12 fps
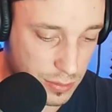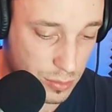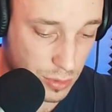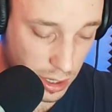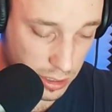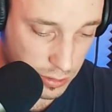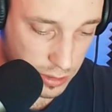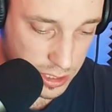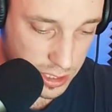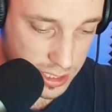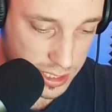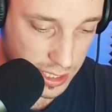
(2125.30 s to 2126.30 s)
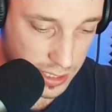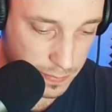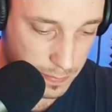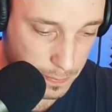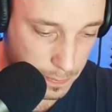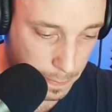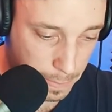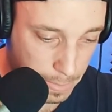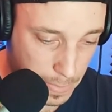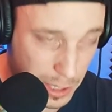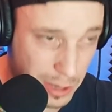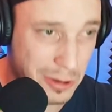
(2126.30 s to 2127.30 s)
Ron Christensen.
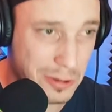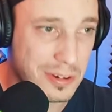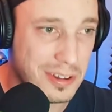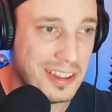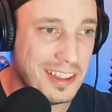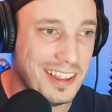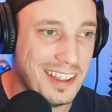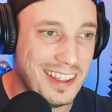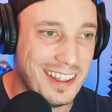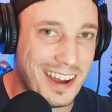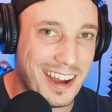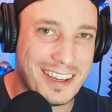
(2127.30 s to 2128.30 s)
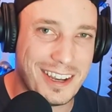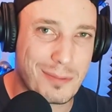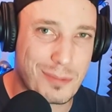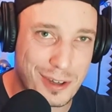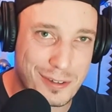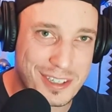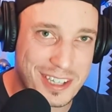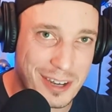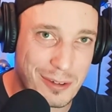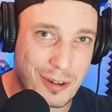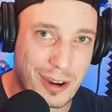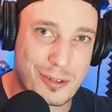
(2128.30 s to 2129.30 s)
Oh, I did a brief
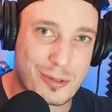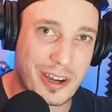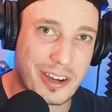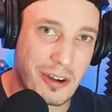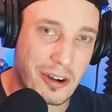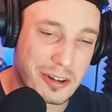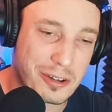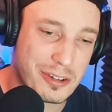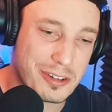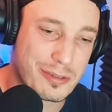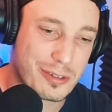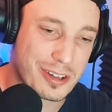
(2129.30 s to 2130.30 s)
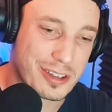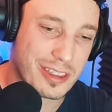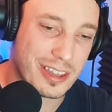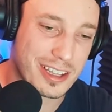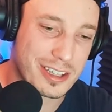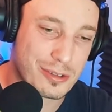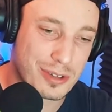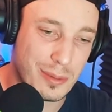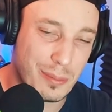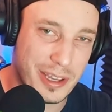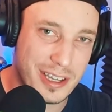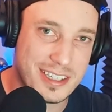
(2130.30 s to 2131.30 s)
stint where I was writing articles for the
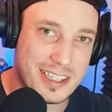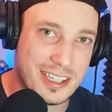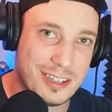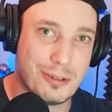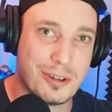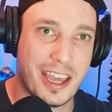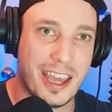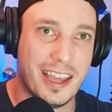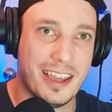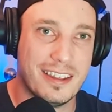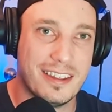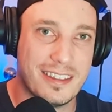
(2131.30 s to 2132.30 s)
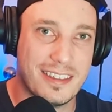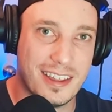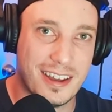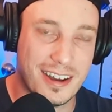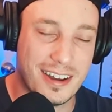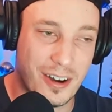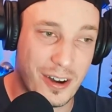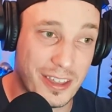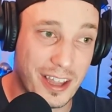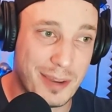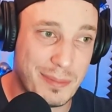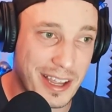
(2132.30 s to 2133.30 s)
Extreme PC UK
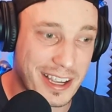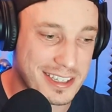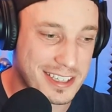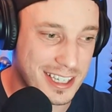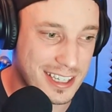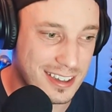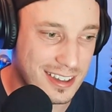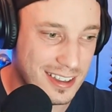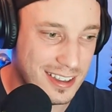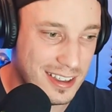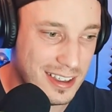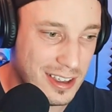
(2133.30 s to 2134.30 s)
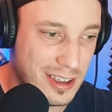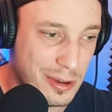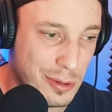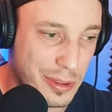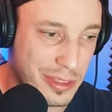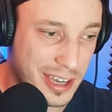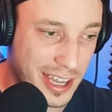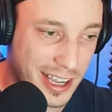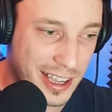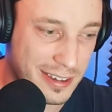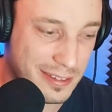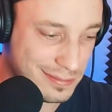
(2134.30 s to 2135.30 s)
online magazine with
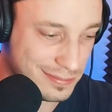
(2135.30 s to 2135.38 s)
Nick.